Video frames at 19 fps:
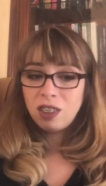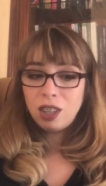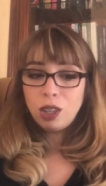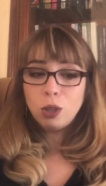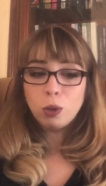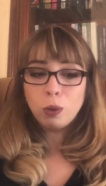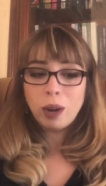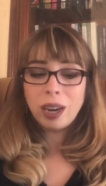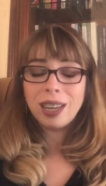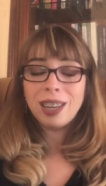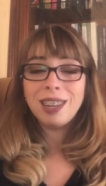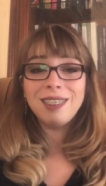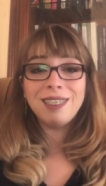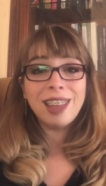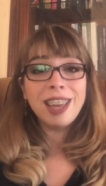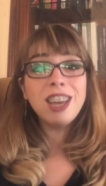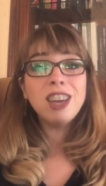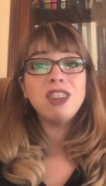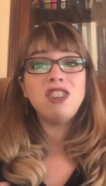these rankings,
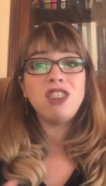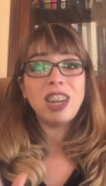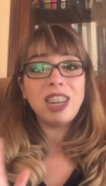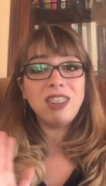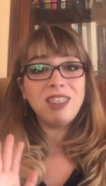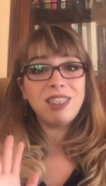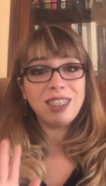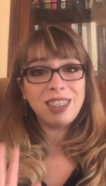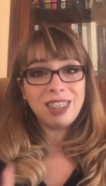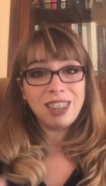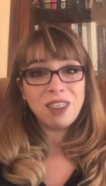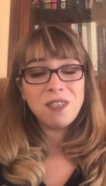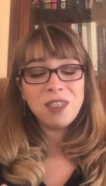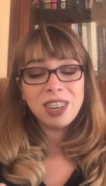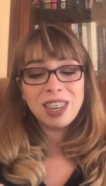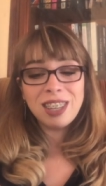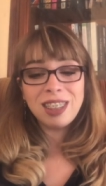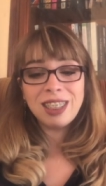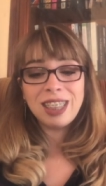they could change
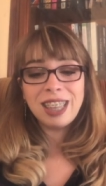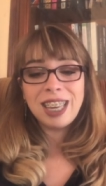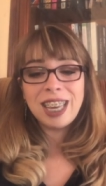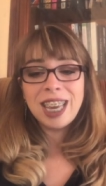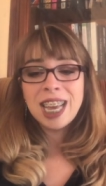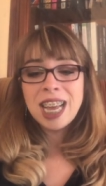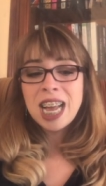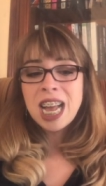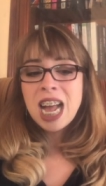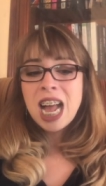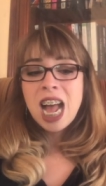significantly.